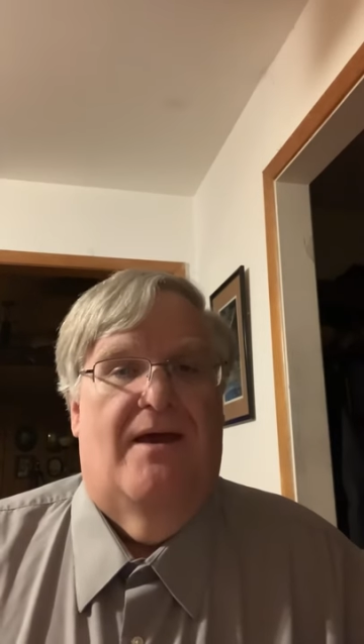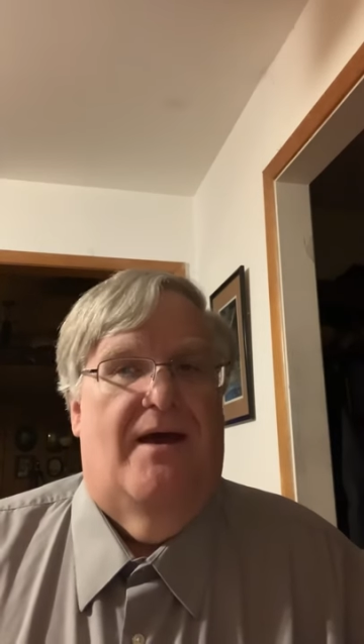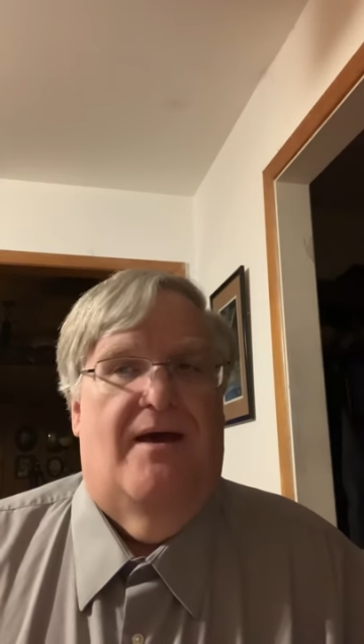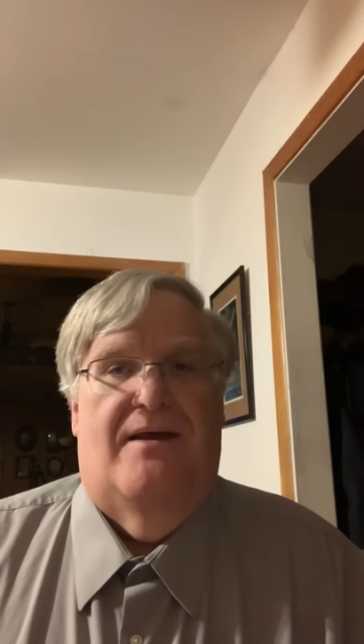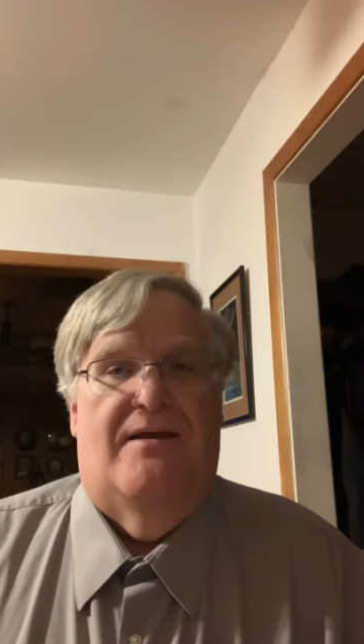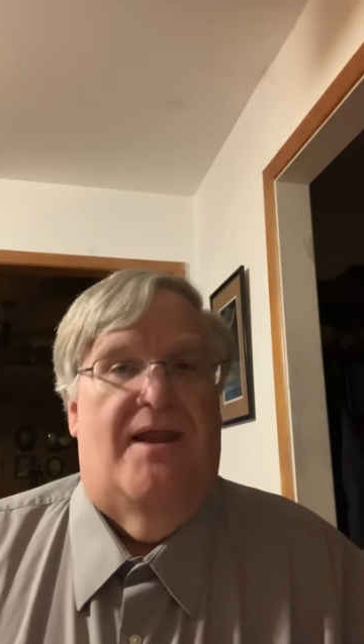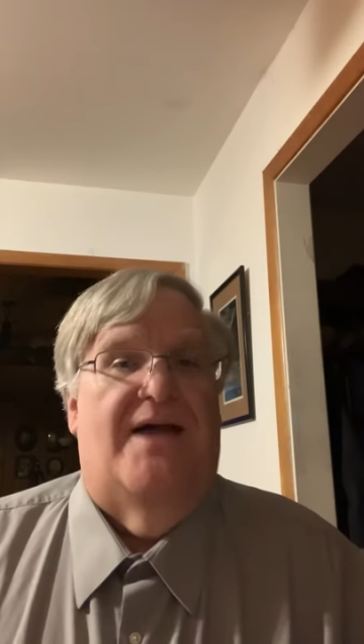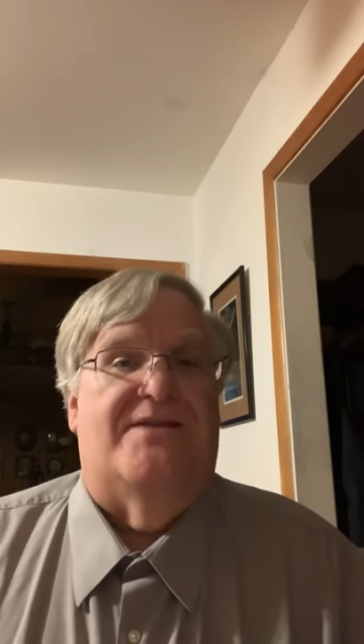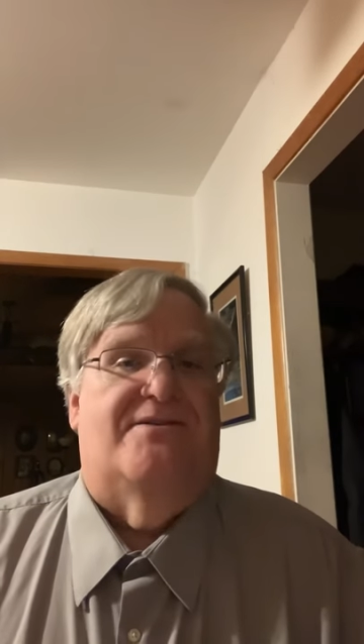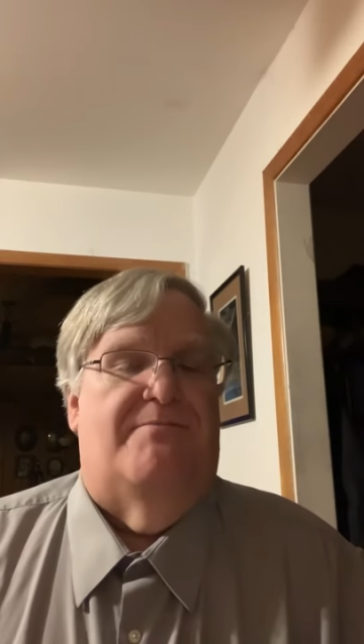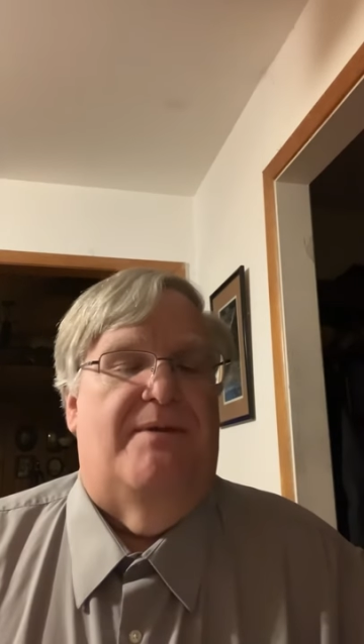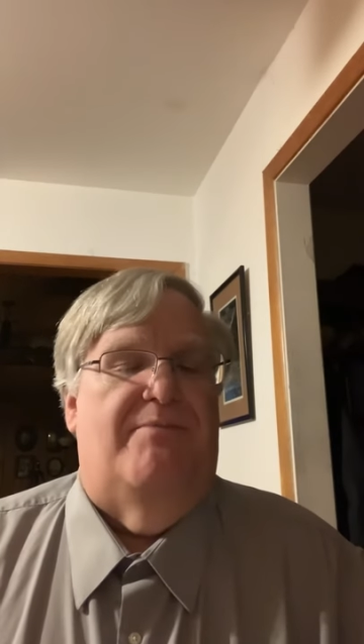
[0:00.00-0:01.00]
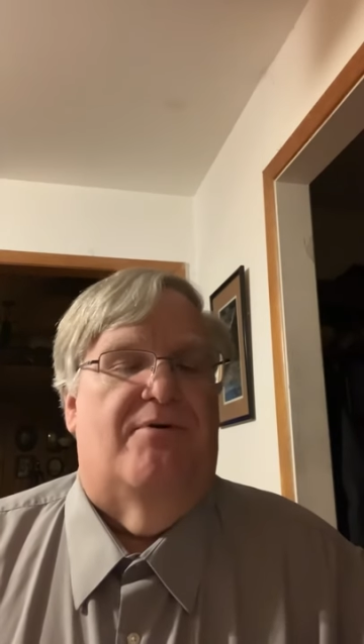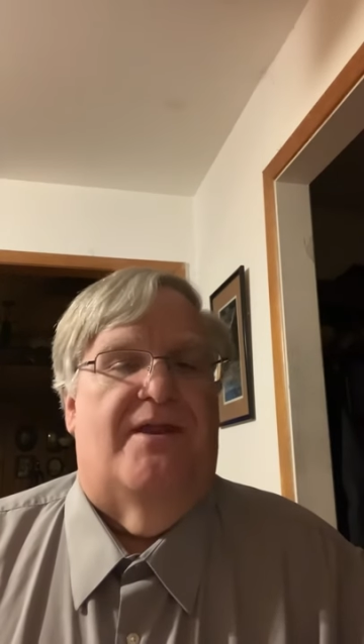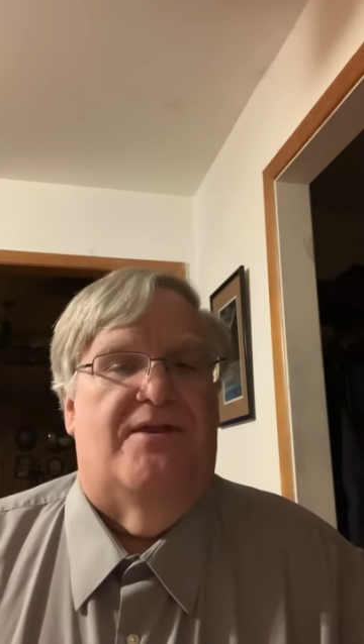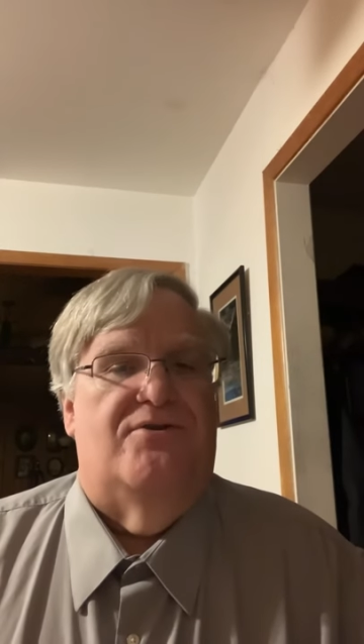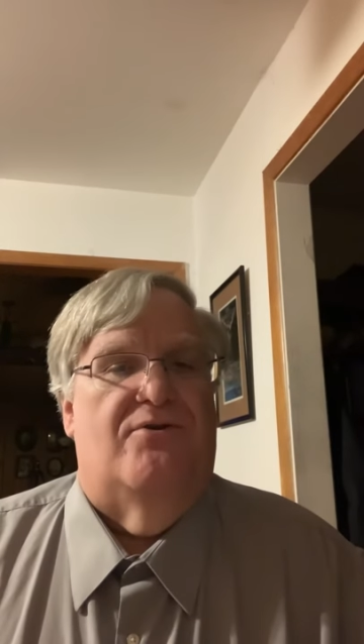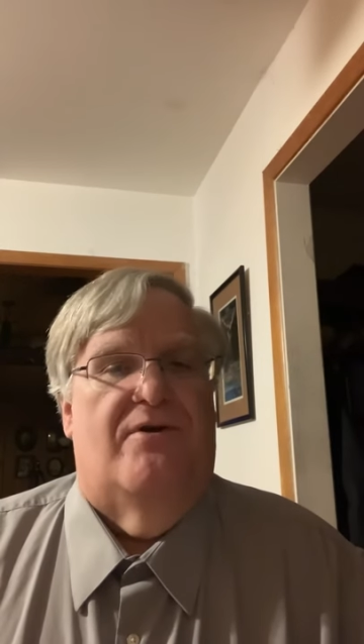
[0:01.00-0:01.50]
Uh, lots of people can
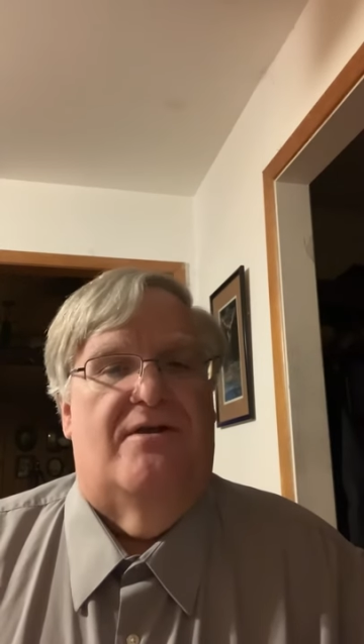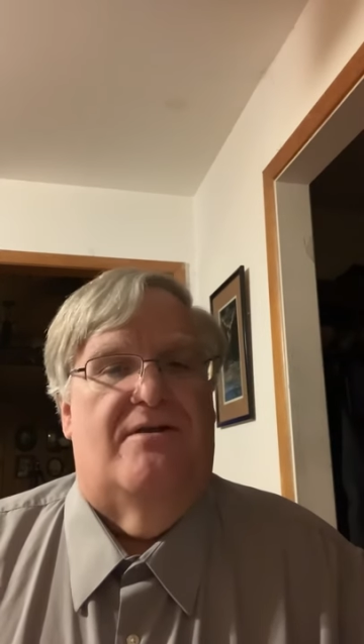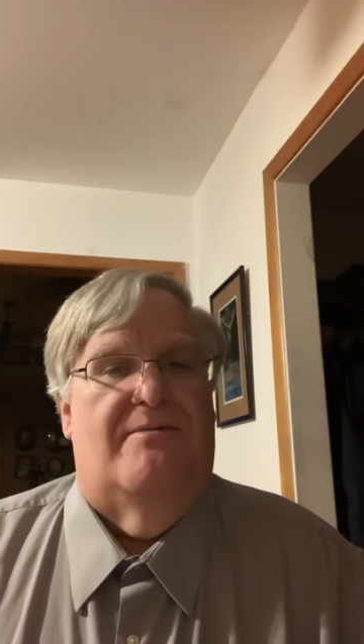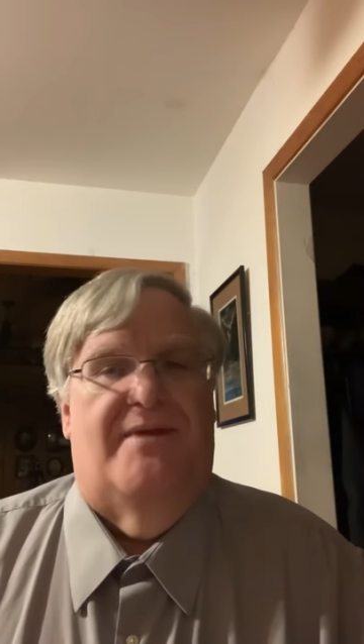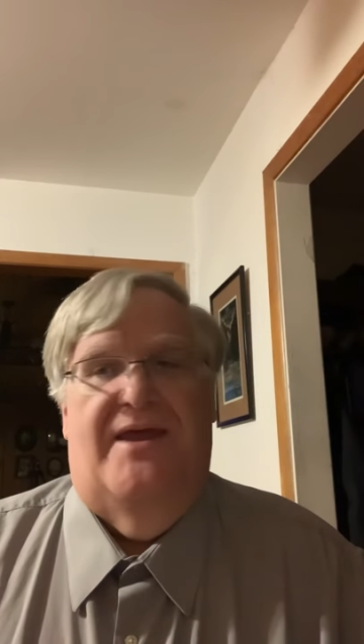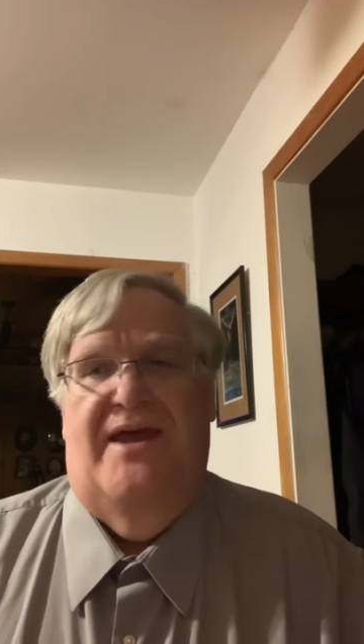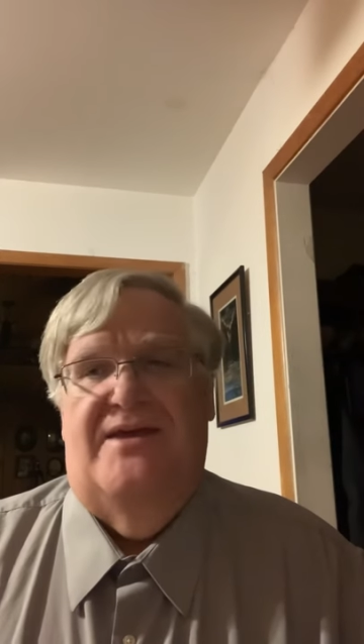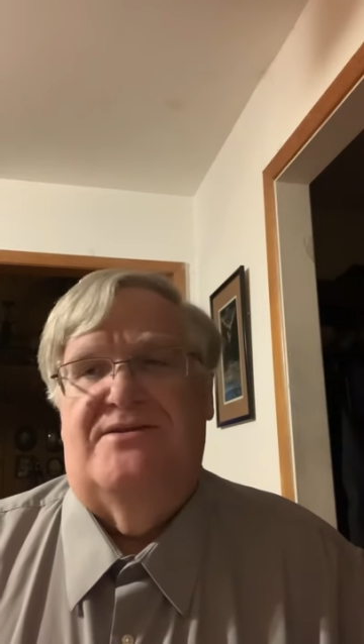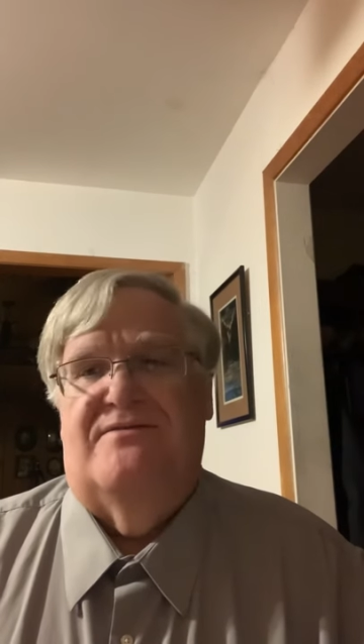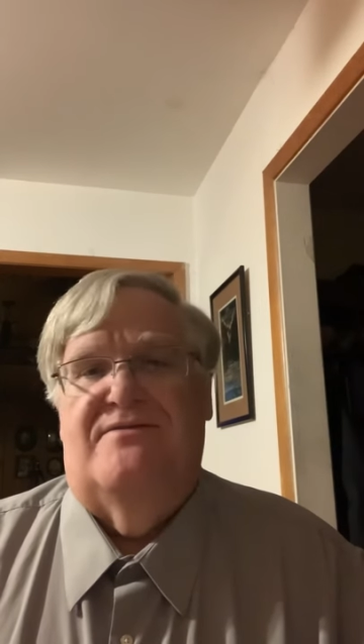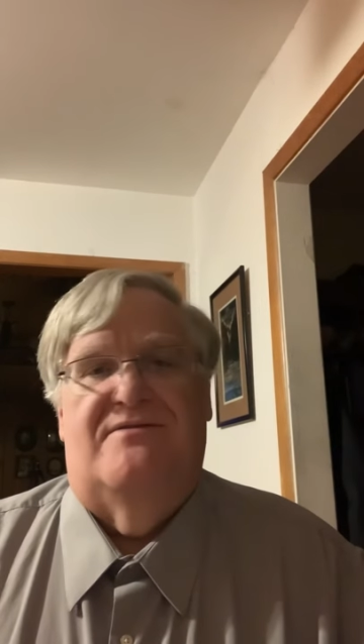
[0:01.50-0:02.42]
enjoy them, and it has